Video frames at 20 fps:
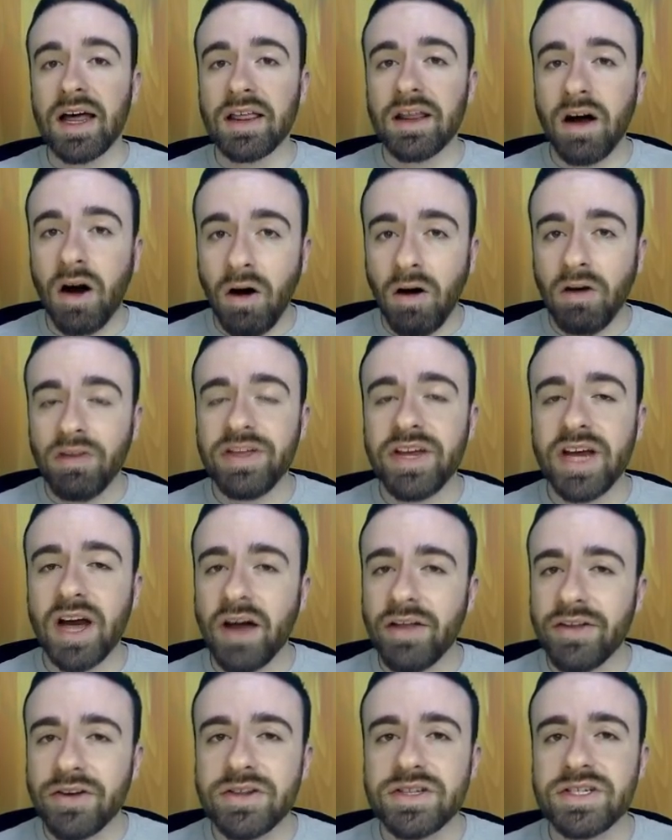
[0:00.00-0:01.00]
all the
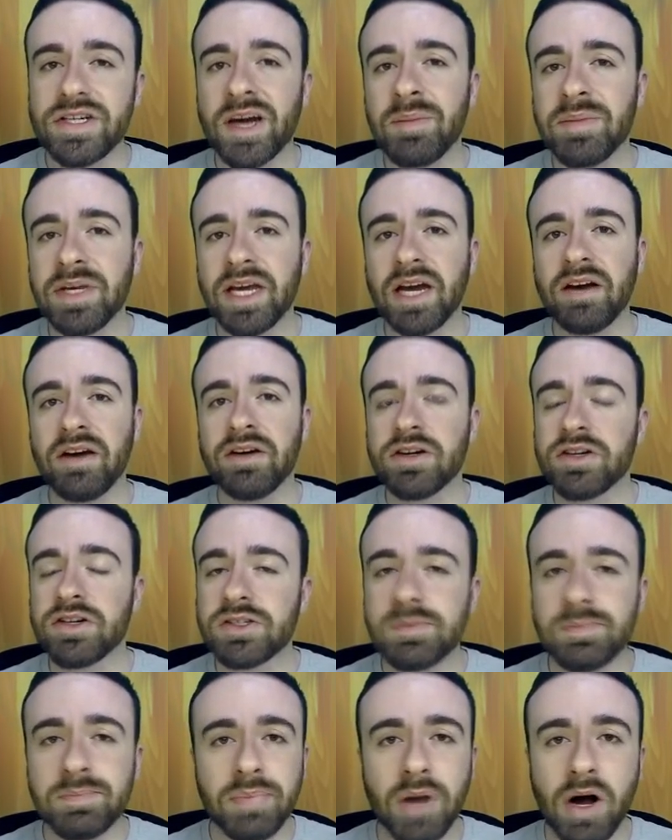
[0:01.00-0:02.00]
other gem
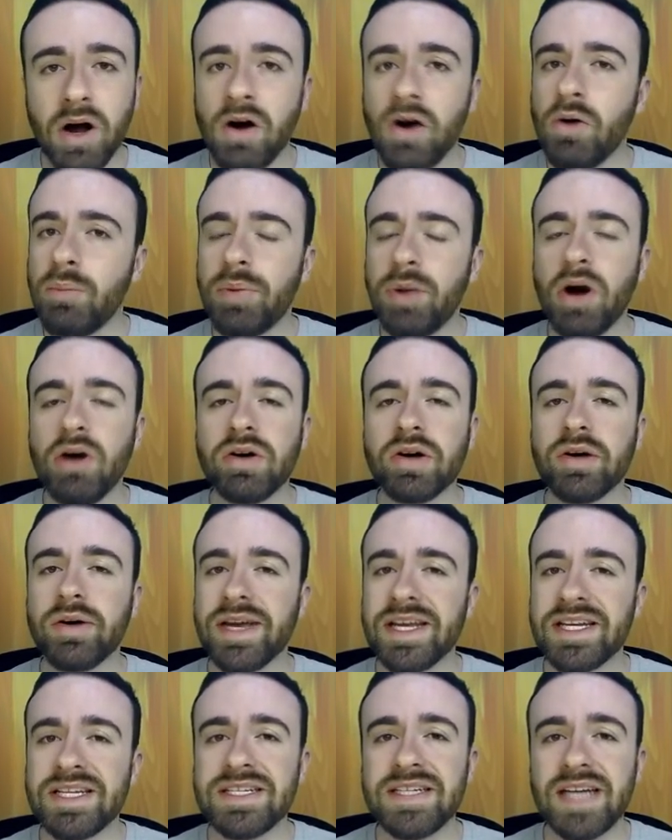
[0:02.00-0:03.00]
carriers, Bo, Poco,
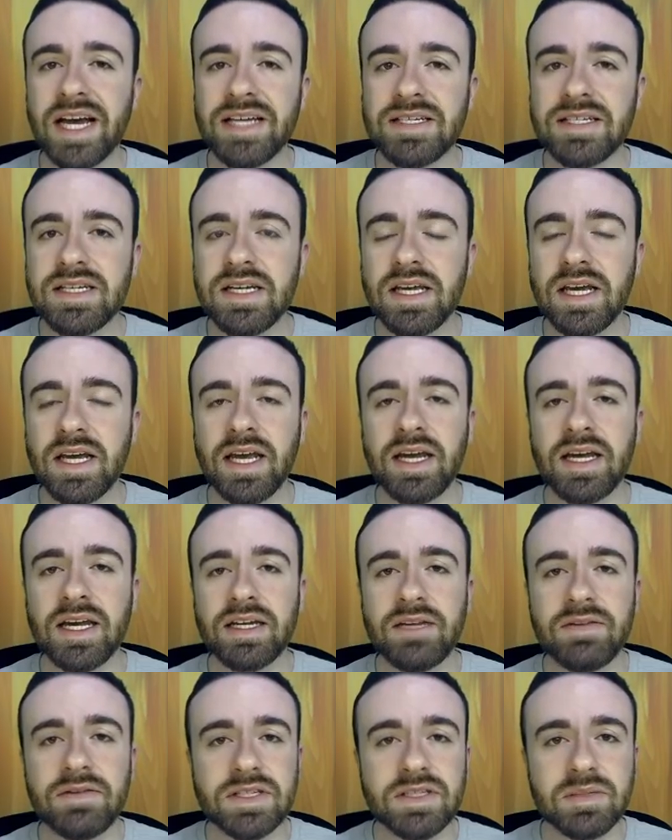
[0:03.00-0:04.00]
and Jessie,
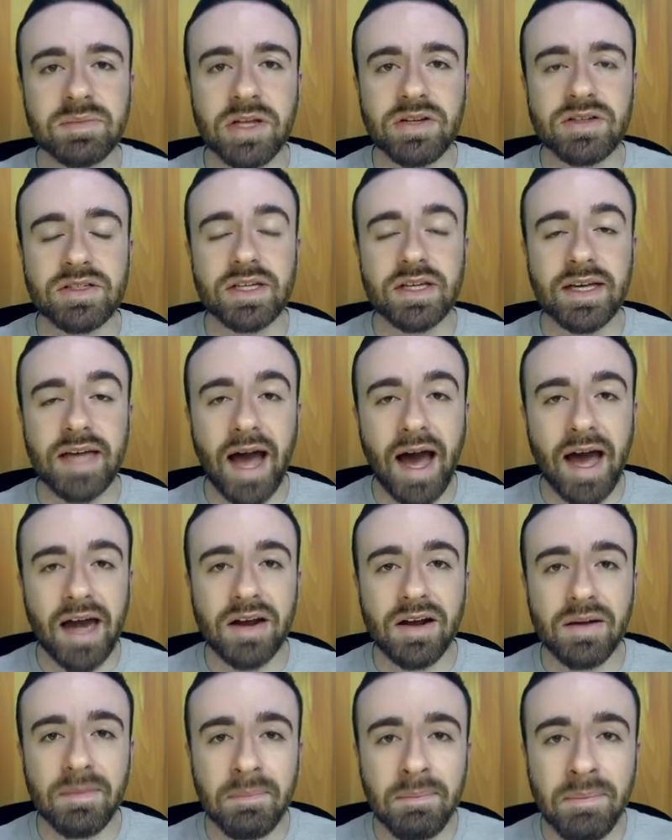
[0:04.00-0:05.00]
and even some others, got
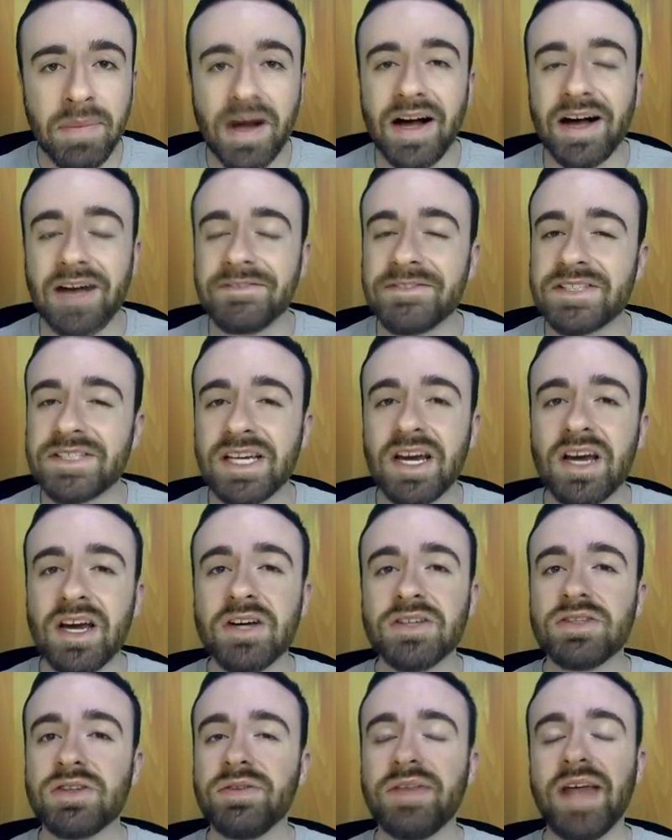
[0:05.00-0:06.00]
buffs.
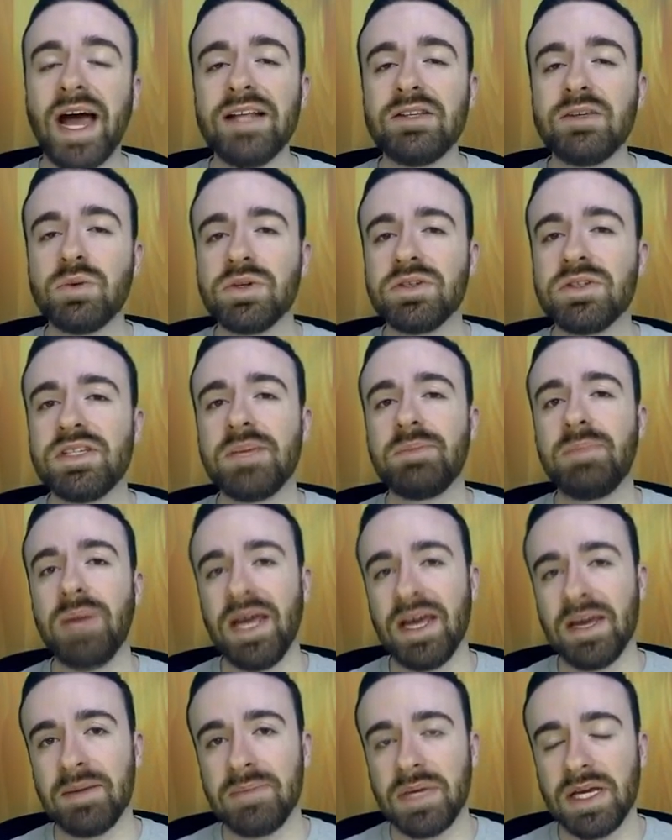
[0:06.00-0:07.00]
So that's where you see
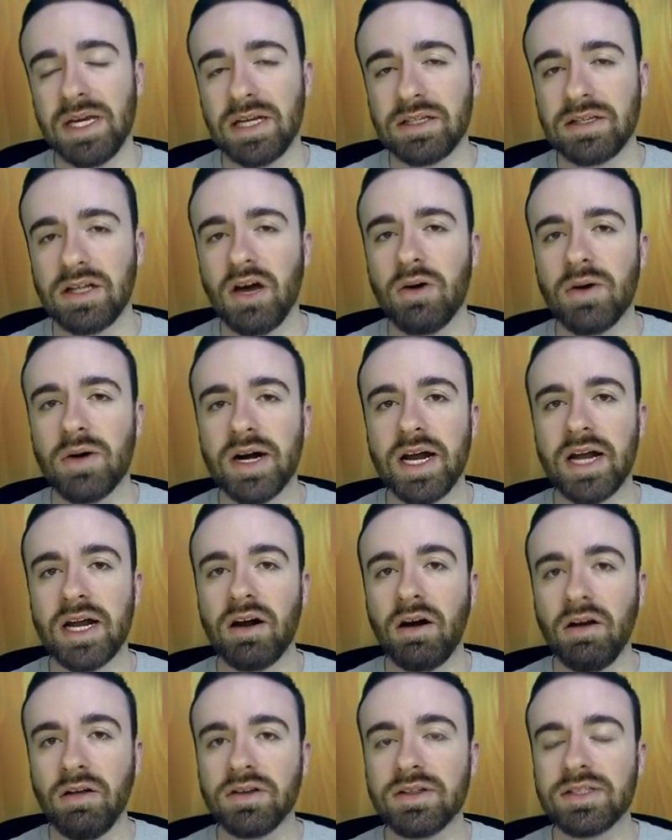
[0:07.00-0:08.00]
Pam being lower, and
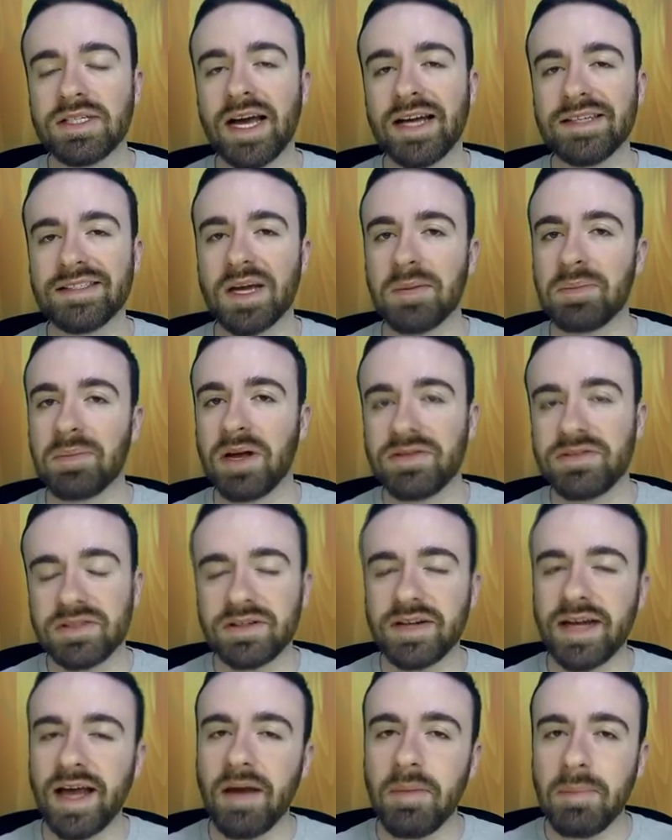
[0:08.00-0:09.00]
all those guys got buffs.
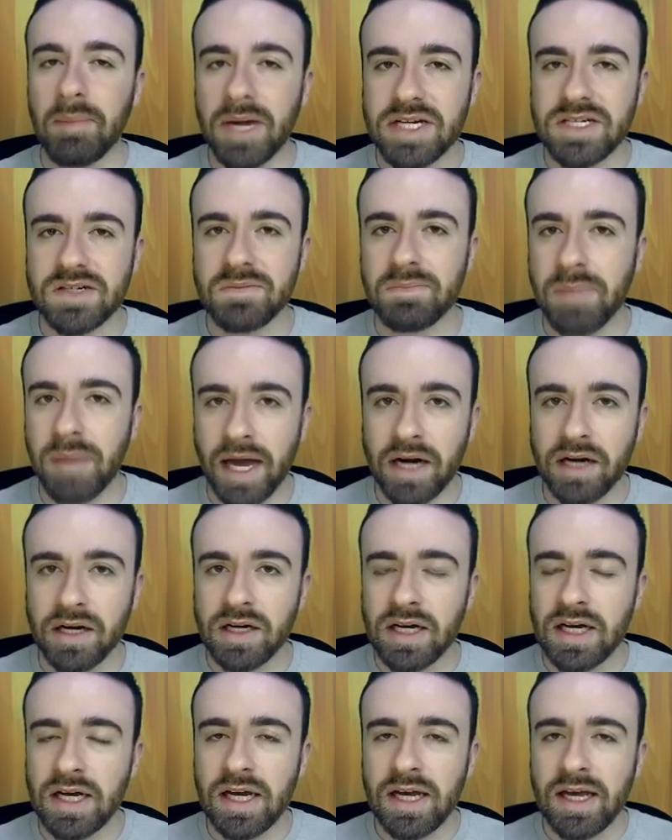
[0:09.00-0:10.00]
They're now much
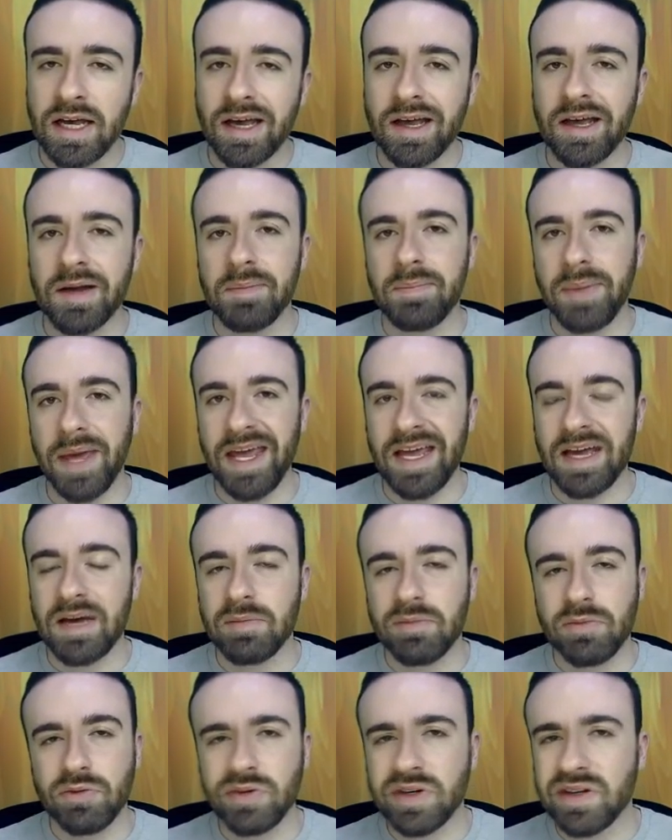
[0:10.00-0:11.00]
better, and
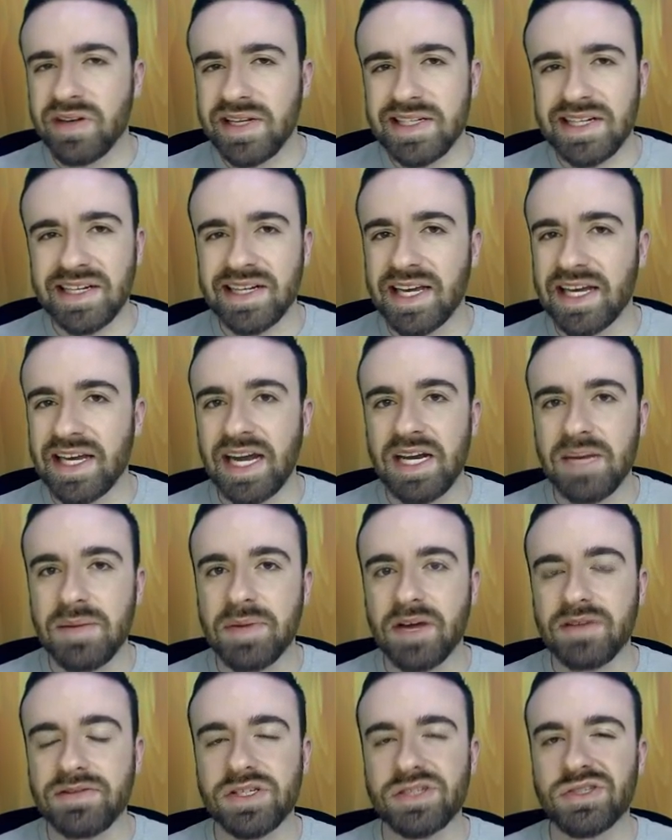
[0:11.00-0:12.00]
Pam really didn't get any
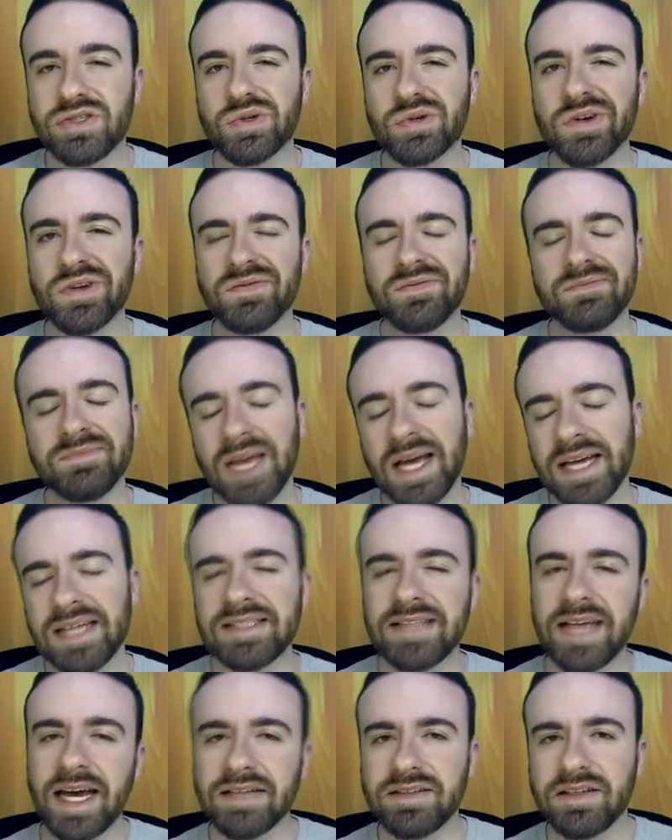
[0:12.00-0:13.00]
buffs. She's sort of not
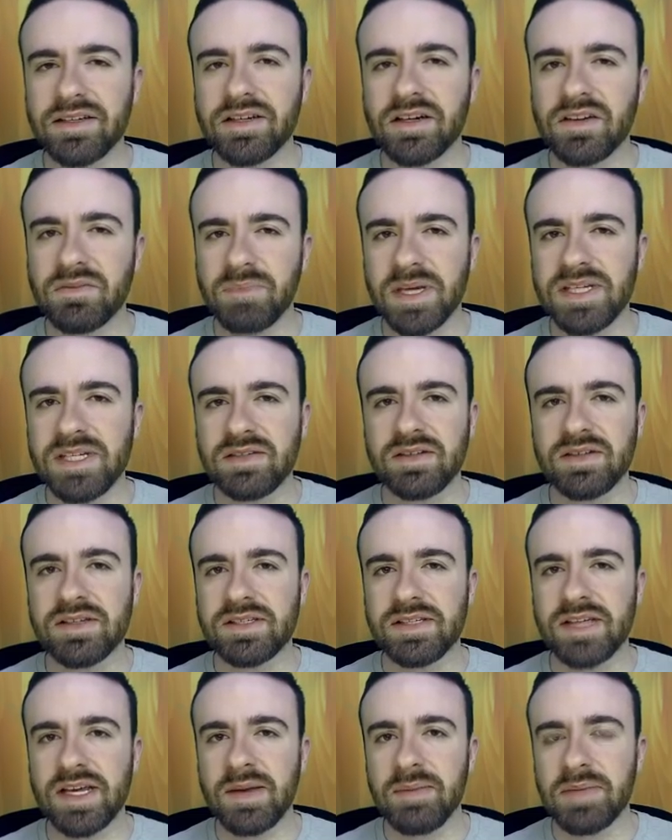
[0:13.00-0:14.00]
exactly nerfed, basically the
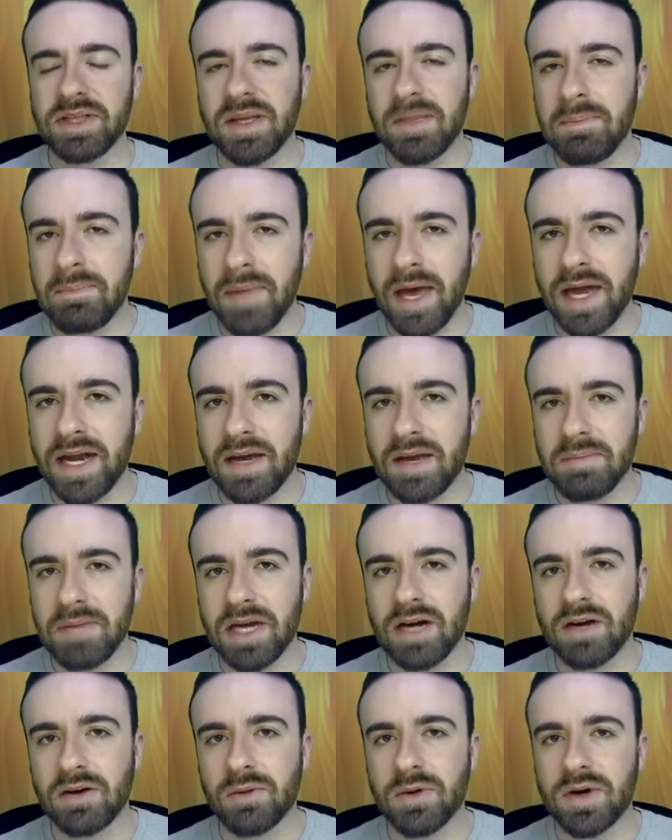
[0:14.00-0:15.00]
same, but the meta
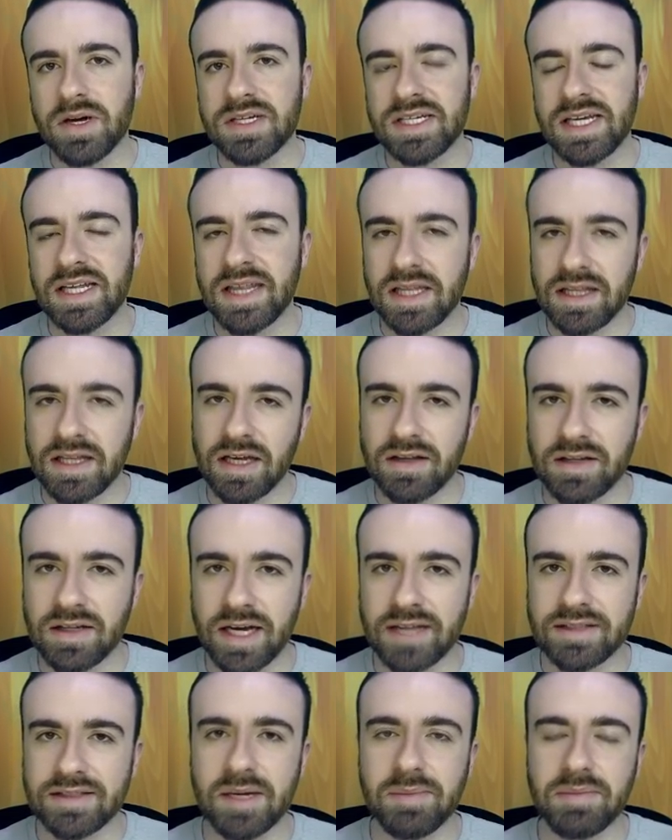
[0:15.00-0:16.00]
made her worse, and then the other
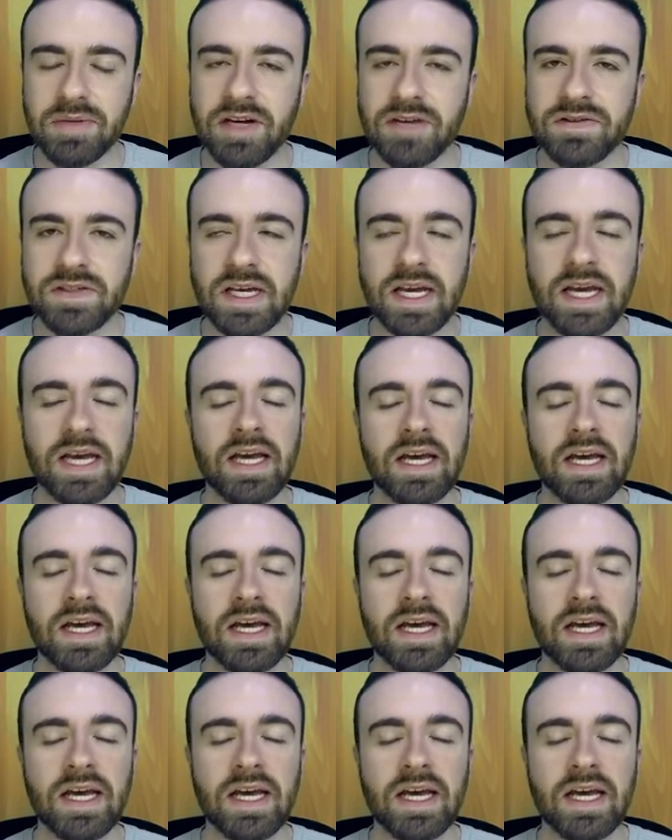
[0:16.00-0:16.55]
guys got buffs.